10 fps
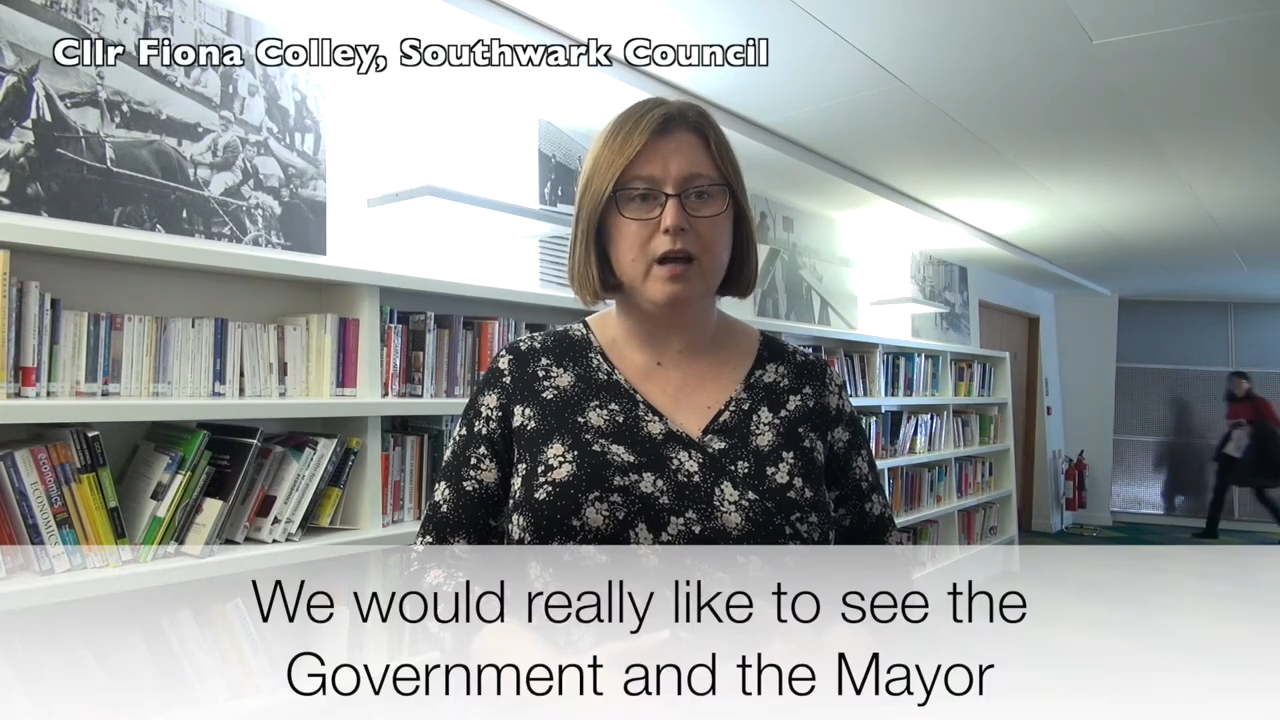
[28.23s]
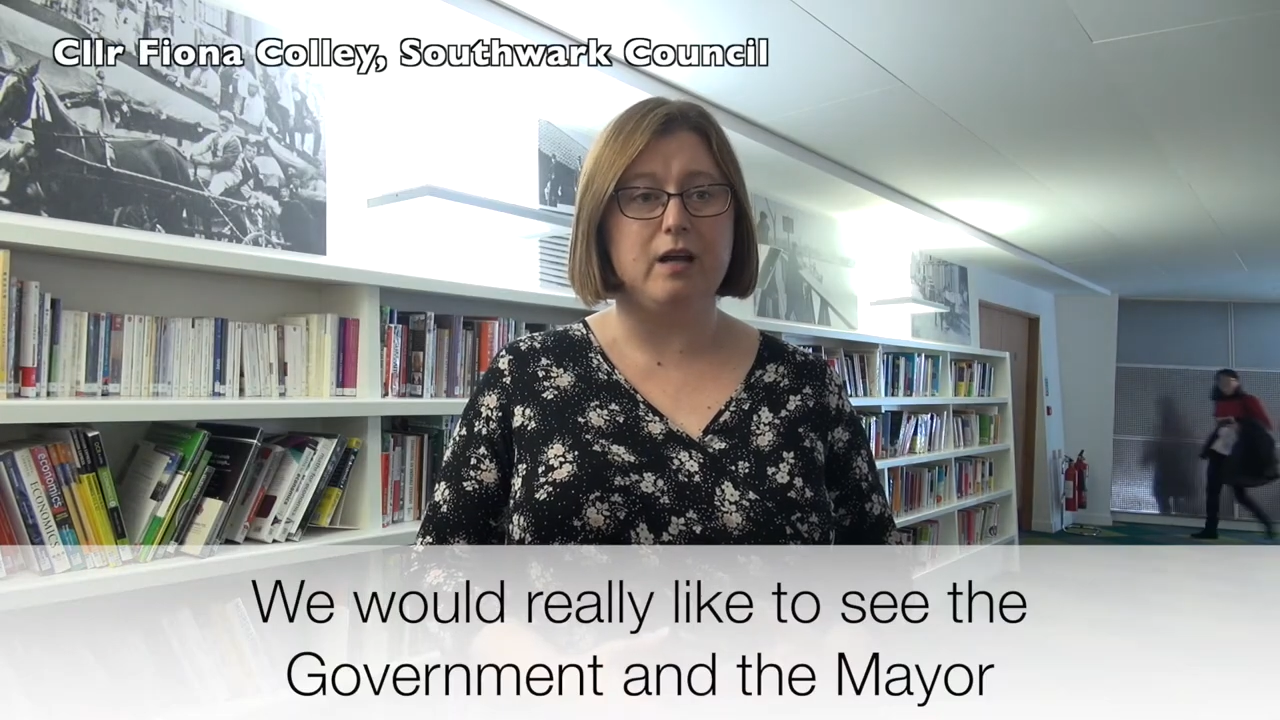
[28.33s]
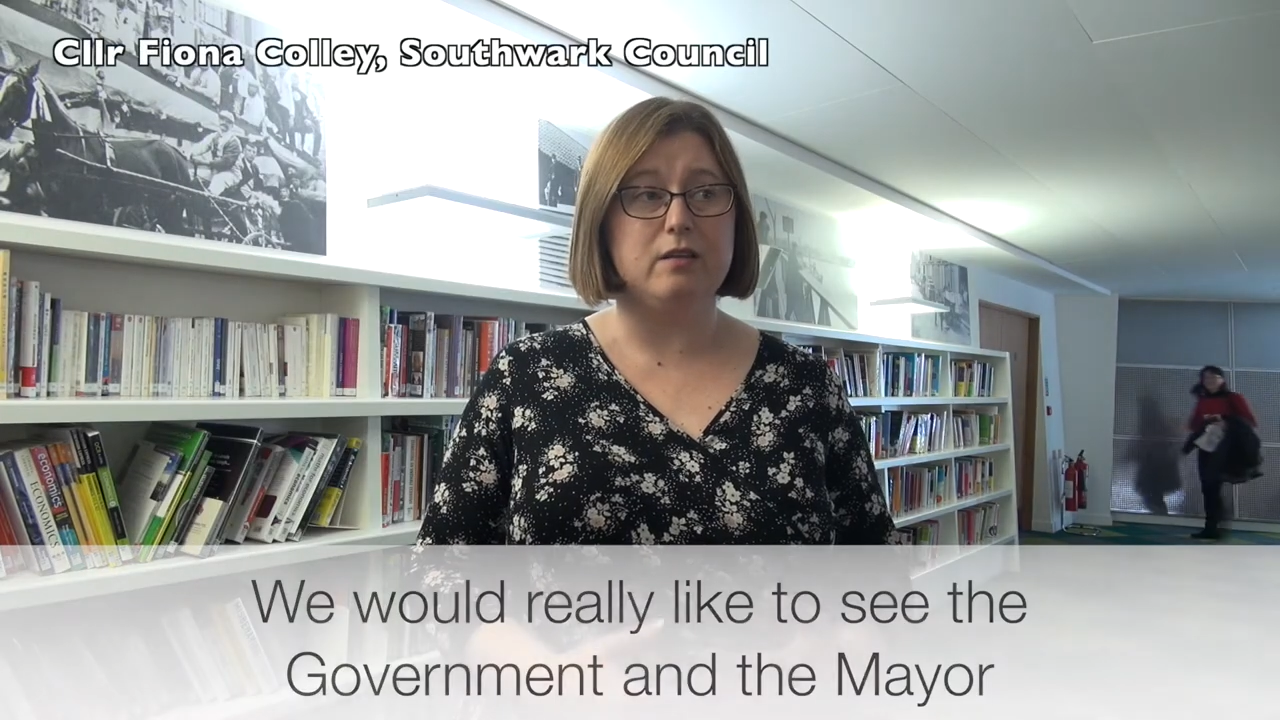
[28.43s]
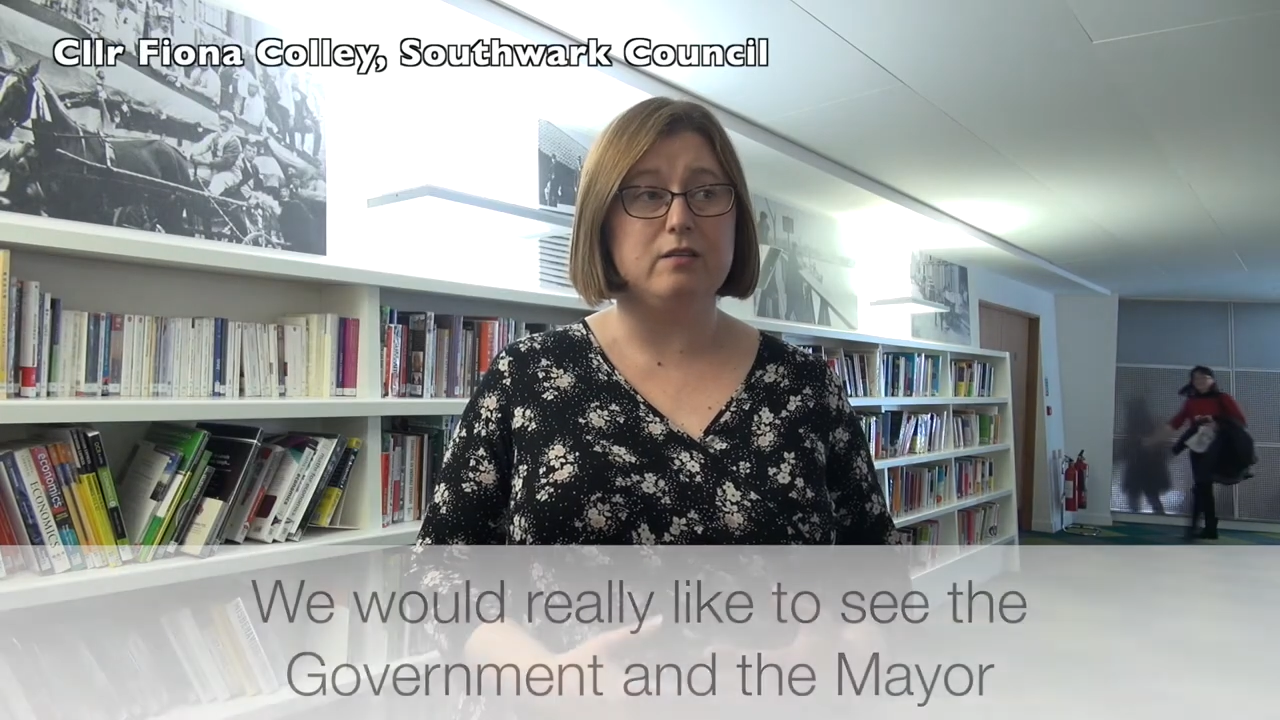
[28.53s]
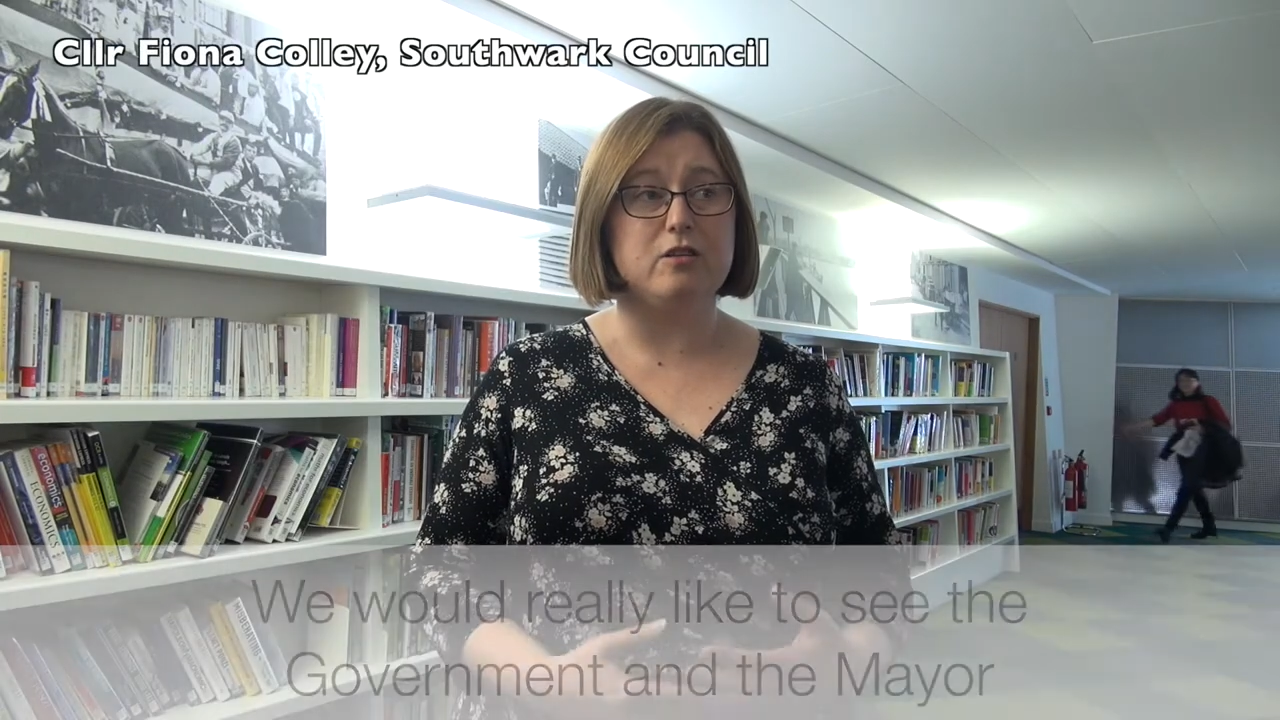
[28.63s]

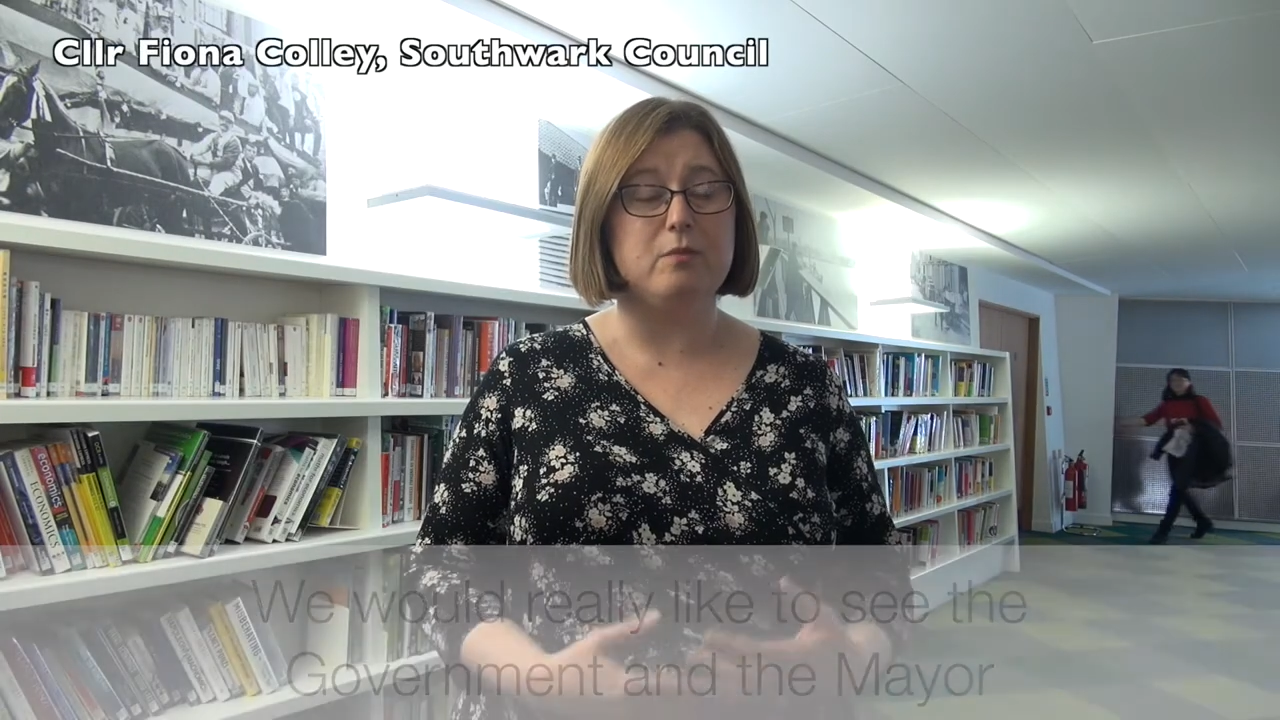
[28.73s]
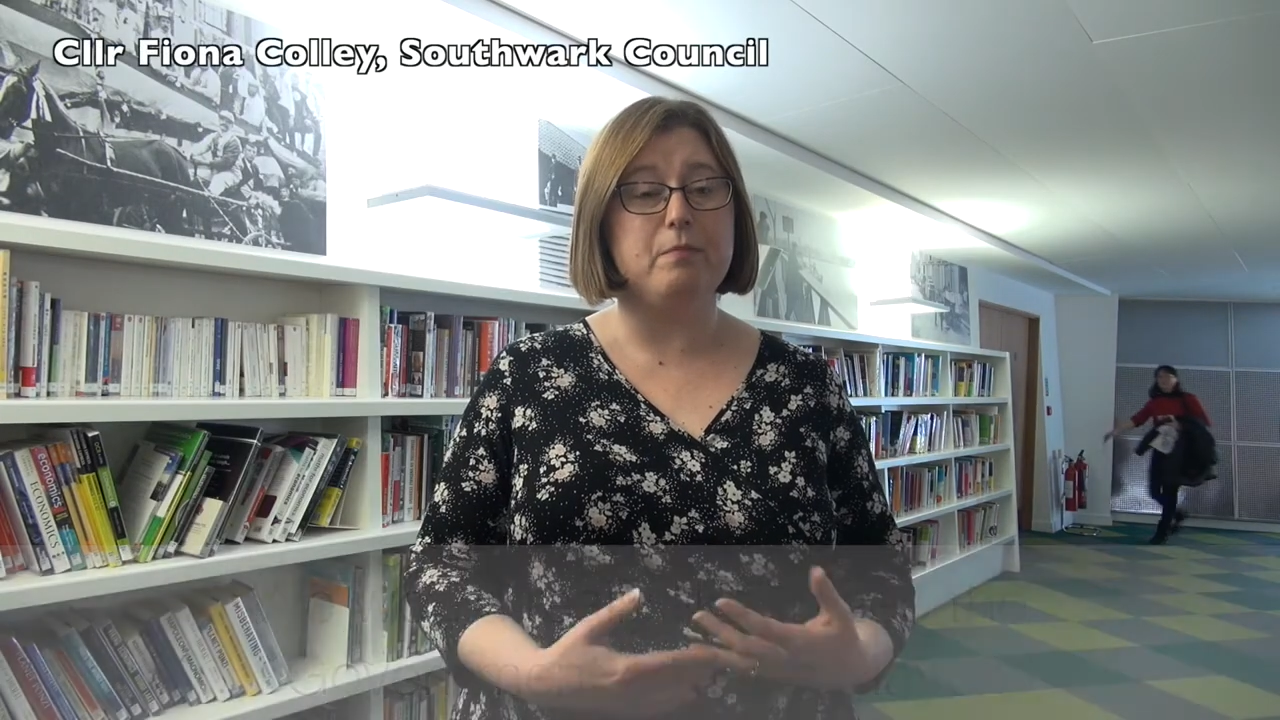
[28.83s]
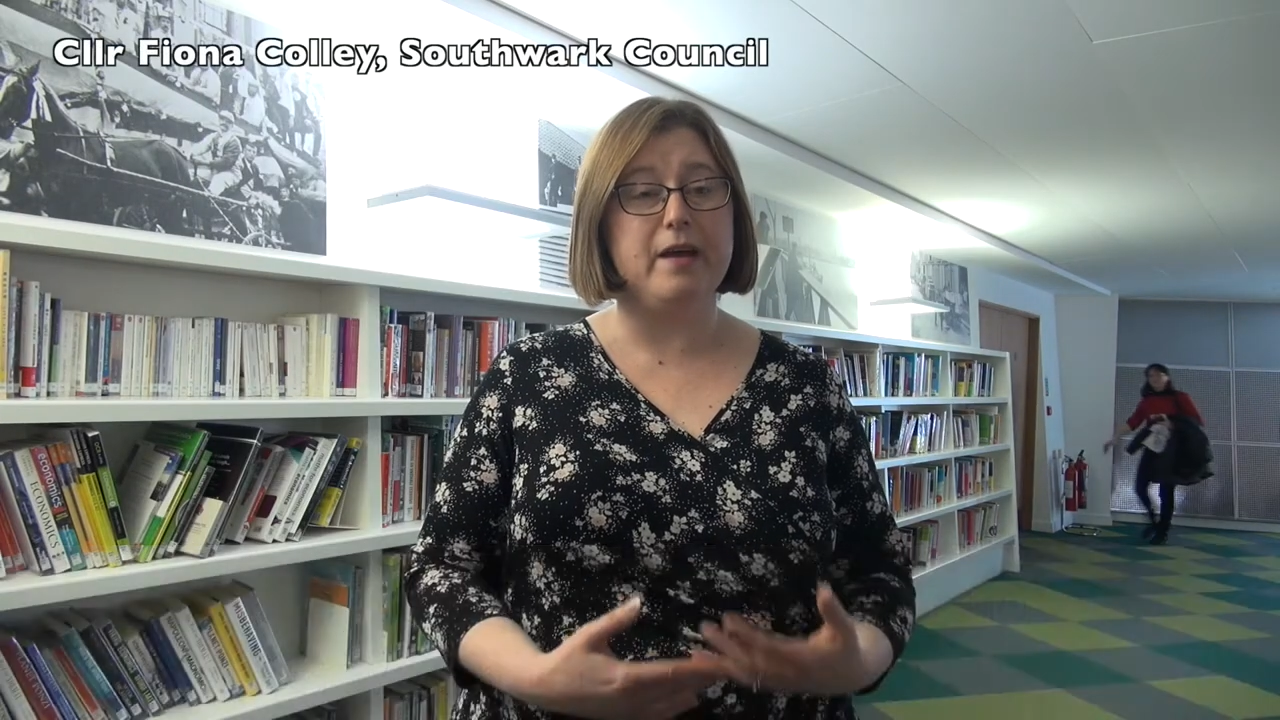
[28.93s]
and the